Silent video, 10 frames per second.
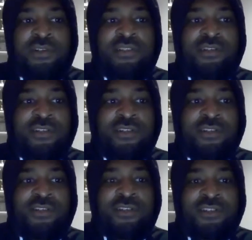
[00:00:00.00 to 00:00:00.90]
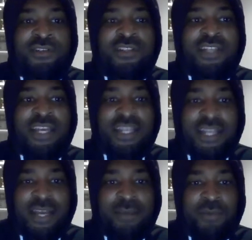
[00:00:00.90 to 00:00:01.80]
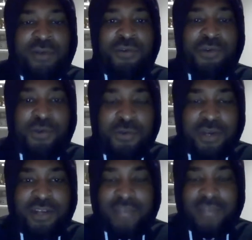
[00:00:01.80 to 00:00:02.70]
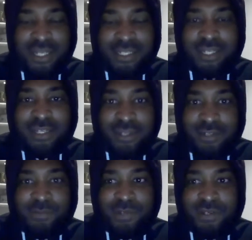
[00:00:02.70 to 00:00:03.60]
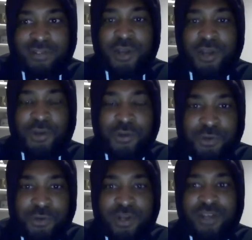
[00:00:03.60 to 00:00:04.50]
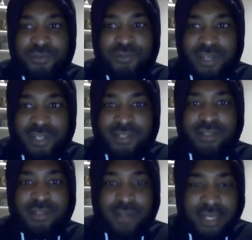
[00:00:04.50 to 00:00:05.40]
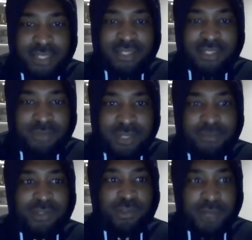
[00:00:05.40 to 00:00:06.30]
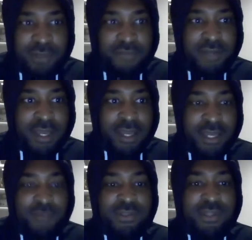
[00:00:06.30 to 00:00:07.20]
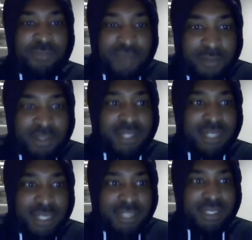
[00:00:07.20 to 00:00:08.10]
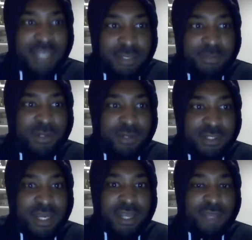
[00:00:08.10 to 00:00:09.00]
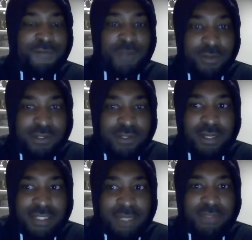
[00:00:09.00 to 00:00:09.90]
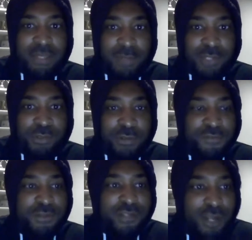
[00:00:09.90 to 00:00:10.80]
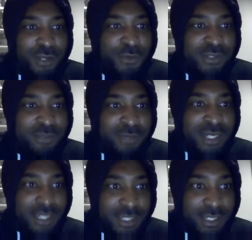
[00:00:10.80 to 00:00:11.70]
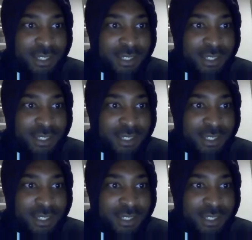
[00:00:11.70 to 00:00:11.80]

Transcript: Dots, you say that, but who agreed? I said it in the last podcast. Who agreed to starting in September 12th? It was the Premier League teams, because if you don't start on September the 12th, you start losing money.